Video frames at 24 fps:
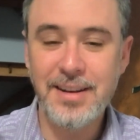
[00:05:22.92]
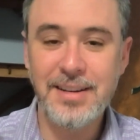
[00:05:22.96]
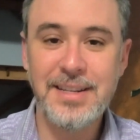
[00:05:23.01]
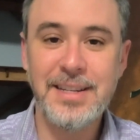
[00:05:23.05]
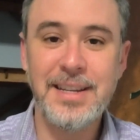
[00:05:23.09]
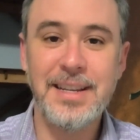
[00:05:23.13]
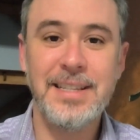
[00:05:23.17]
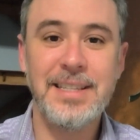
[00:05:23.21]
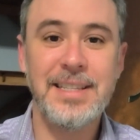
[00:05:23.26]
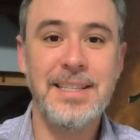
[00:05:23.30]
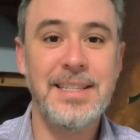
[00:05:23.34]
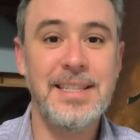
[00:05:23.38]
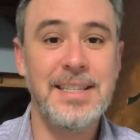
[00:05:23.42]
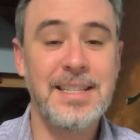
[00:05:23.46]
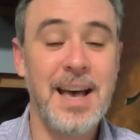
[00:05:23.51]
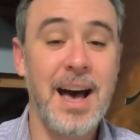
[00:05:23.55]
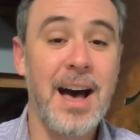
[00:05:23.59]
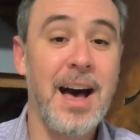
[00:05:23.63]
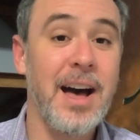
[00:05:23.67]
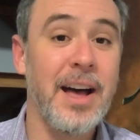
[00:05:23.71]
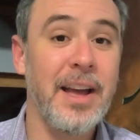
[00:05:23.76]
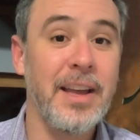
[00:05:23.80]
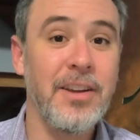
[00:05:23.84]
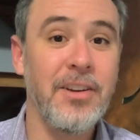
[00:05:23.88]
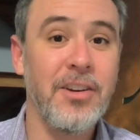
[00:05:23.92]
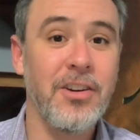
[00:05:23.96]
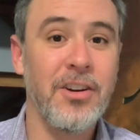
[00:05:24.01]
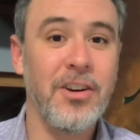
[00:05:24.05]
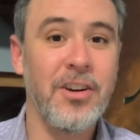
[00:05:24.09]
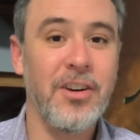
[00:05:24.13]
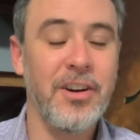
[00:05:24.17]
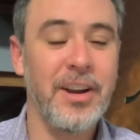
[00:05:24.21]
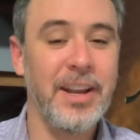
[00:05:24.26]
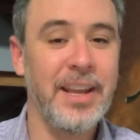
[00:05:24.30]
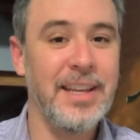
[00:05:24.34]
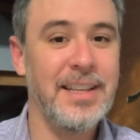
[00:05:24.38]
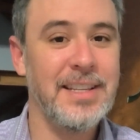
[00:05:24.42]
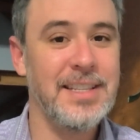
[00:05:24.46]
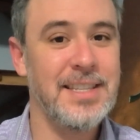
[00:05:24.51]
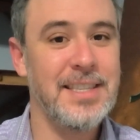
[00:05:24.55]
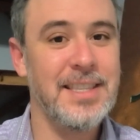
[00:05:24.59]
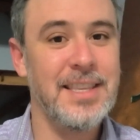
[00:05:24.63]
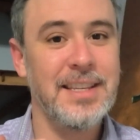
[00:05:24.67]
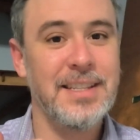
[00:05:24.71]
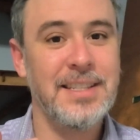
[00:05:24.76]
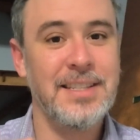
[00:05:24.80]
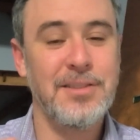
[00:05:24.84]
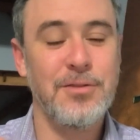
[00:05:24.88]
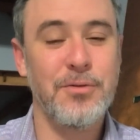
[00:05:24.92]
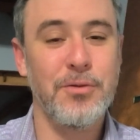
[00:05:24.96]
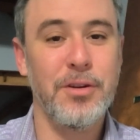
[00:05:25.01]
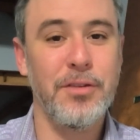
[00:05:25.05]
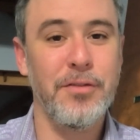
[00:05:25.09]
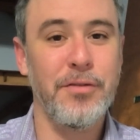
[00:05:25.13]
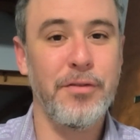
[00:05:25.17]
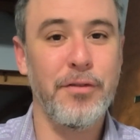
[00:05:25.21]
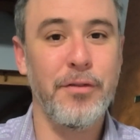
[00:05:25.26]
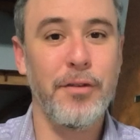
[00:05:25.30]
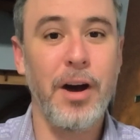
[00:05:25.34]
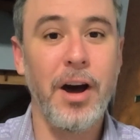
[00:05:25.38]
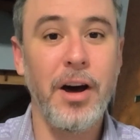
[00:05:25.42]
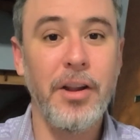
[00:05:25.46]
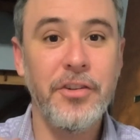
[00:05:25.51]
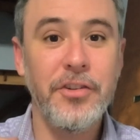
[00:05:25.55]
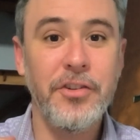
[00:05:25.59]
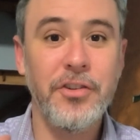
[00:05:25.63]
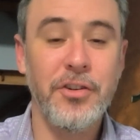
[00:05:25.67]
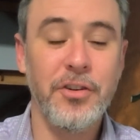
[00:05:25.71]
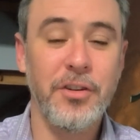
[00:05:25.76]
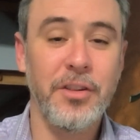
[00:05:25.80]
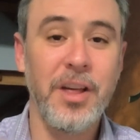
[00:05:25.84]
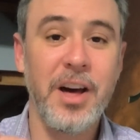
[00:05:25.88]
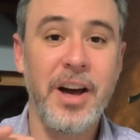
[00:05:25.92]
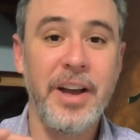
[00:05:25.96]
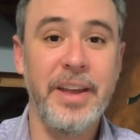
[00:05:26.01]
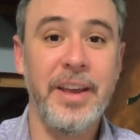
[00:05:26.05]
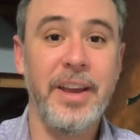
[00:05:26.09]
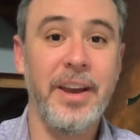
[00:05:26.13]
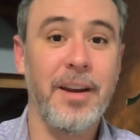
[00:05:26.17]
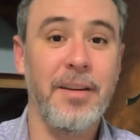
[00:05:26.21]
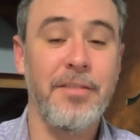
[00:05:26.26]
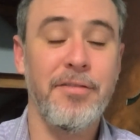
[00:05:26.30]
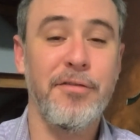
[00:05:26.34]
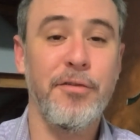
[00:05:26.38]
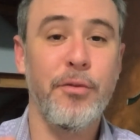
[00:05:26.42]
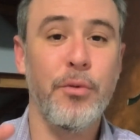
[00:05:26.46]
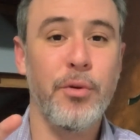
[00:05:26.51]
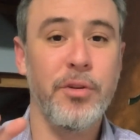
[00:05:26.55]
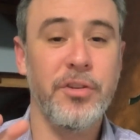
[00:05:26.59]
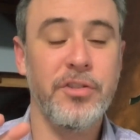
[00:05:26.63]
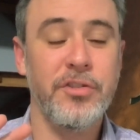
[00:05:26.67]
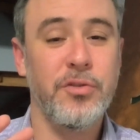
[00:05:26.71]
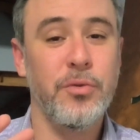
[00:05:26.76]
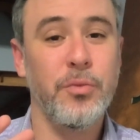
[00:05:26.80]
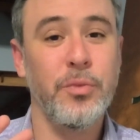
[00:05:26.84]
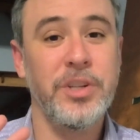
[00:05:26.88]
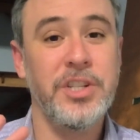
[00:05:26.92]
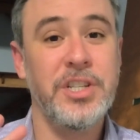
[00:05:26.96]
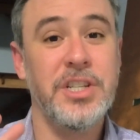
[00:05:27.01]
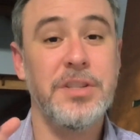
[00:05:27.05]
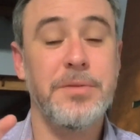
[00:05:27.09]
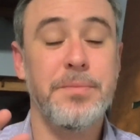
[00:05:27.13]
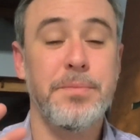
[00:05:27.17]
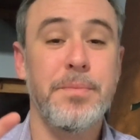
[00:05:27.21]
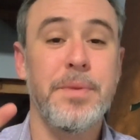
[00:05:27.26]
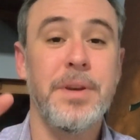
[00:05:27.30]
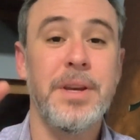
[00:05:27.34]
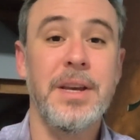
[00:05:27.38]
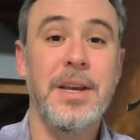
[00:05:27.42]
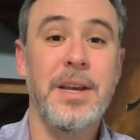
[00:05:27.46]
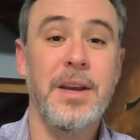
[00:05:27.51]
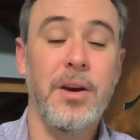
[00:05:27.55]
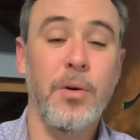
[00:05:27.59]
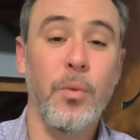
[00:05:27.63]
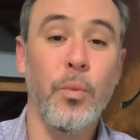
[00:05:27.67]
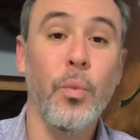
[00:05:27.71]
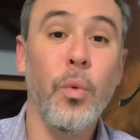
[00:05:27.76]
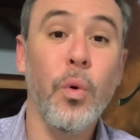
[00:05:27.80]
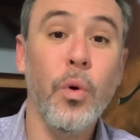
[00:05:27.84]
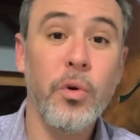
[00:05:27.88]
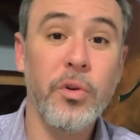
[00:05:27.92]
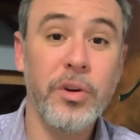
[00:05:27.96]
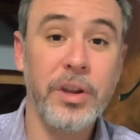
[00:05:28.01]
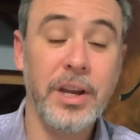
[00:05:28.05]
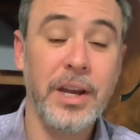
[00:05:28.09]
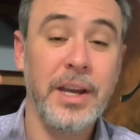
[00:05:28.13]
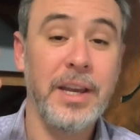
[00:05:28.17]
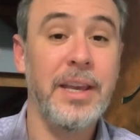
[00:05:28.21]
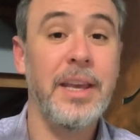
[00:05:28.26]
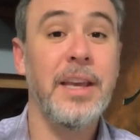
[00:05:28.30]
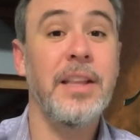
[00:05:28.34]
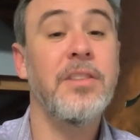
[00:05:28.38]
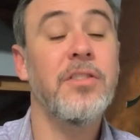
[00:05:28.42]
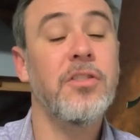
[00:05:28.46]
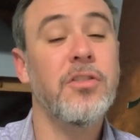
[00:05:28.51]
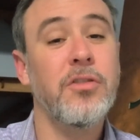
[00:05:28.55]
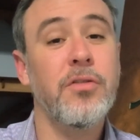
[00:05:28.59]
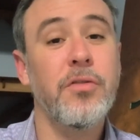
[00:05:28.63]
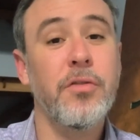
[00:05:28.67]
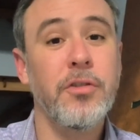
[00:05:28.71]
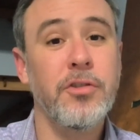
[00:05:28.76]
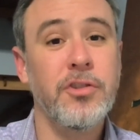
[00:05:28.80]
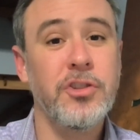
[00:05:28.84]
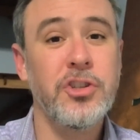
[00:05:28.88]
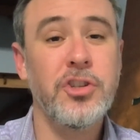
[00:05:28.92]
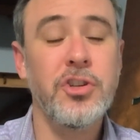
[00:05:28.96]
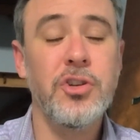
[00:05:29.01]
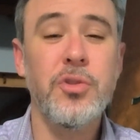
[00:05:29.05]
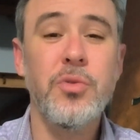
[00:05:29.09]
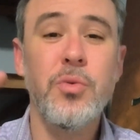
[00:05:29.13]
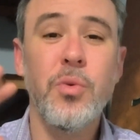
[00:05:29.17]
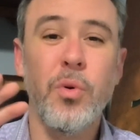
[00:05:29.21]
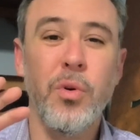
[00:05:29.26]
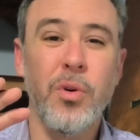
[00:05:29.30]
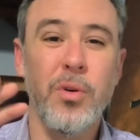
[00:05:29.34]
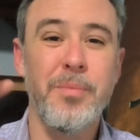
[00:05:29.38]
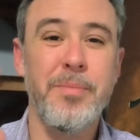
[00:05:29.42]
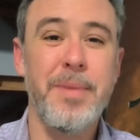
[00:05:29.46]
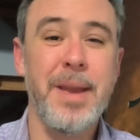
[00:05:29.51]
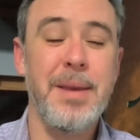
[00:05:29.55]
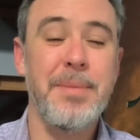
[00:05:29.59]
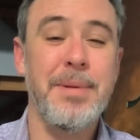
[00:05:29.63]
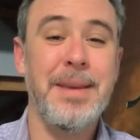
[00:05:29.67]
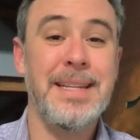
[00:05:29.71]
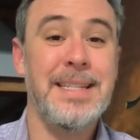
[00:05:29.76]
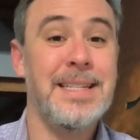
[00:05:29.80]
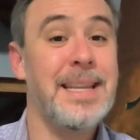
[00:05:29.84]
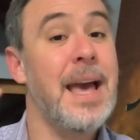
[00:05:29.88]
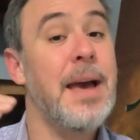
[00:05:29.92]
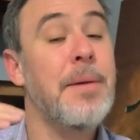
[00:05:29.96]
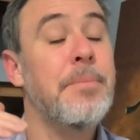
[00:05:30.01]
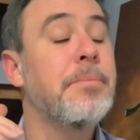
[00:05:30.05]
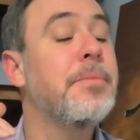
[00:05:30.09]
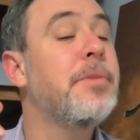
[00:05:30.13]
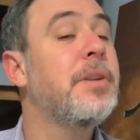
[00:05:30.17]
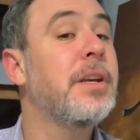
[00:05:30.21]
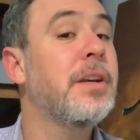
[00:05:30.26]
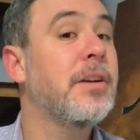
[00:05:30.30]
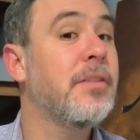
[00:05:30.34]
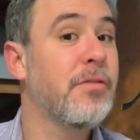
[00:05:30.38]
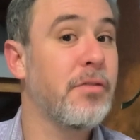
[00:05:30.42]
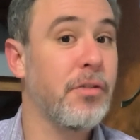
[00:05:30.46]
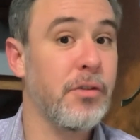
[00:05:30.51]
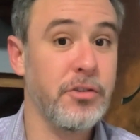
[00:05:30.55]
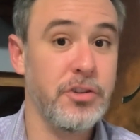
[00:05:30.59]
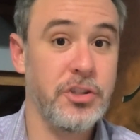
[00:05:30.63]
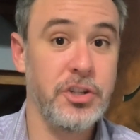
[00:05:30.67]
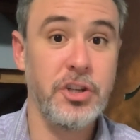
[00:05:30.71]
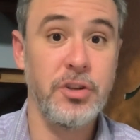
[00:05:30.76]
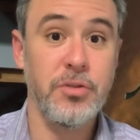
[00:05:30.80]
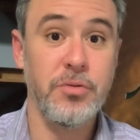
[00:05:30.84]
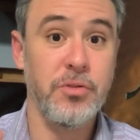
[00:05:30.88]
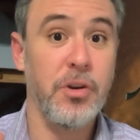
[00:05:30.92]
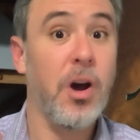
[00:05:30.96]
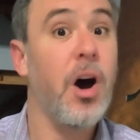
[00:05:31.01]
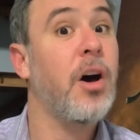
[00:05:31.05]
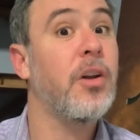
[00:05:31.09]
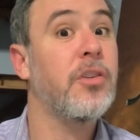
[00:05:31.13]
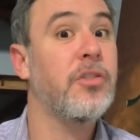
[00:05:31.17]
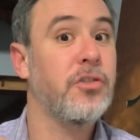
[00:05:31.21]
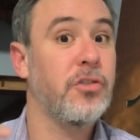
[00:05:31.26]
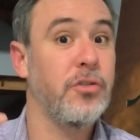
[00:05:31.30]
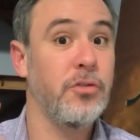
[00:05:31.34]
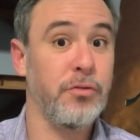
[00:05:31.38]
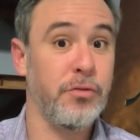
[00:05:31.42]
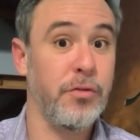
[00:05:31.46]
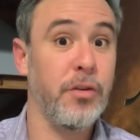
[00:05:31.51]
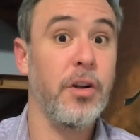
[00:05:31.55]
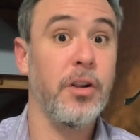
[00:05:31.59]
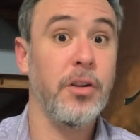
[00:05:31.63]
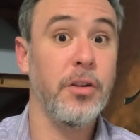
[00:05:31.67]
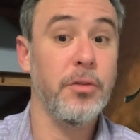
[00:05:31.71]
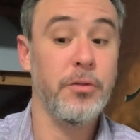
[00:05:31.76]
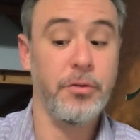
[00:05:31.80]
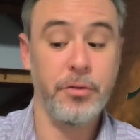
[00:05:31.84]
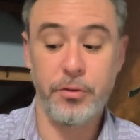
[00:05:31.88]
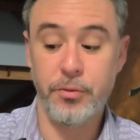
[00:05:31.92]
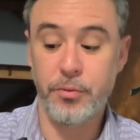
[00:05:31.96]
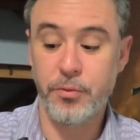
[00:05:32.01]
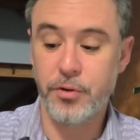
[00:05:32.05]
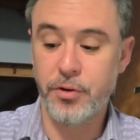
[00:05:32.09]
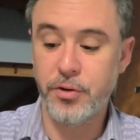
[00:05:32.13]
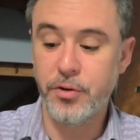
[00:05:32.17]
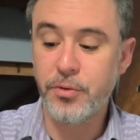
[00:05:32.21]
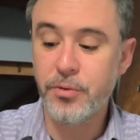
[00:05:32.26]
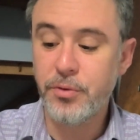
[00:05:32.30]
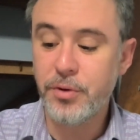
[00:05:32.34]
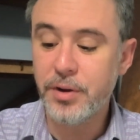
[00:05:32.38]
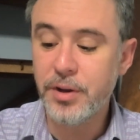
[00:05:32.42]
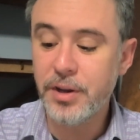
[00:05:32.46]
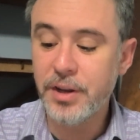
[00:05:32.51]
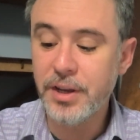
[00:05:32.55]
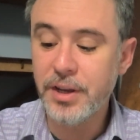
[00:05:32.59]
desire is this sort of underlying force which is warring against virtue, or maybe tempting virtue not to follow through.